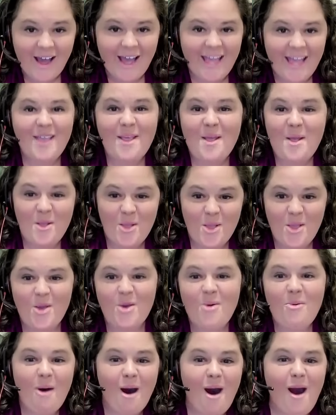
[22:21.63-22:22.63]
hike,
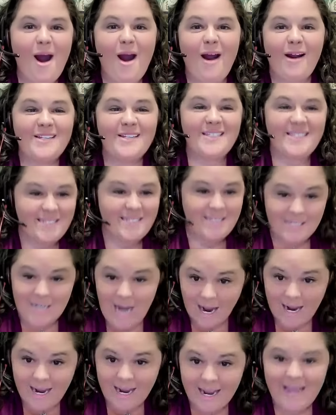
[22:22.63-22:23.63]
you are
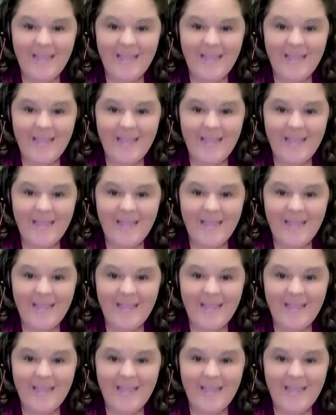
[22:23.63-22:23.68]
stuck.